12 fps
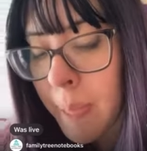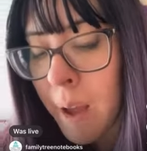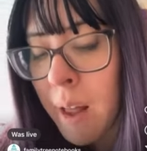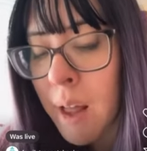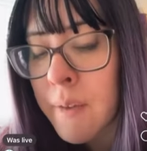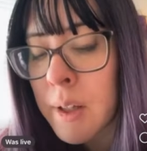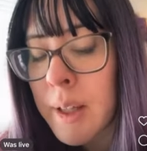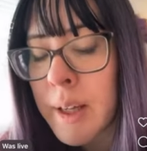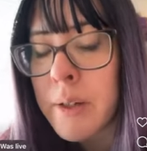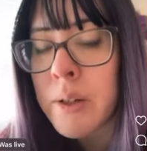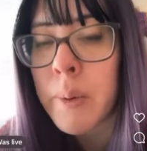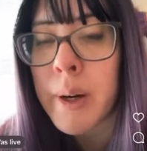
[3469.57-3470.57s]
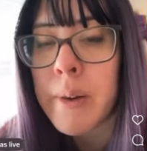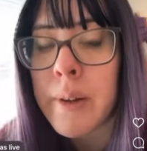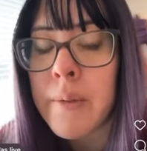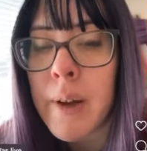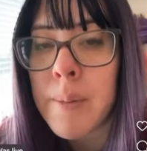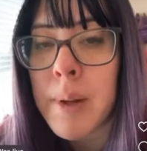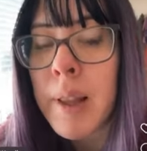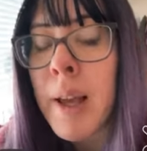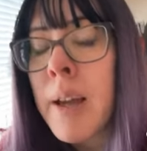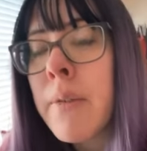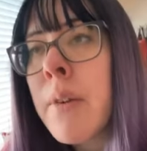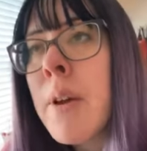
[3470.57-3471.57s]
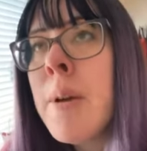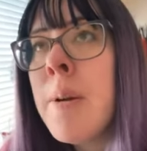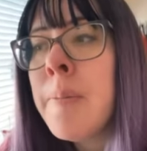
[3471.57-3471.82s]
I'll have a link to where you can find me live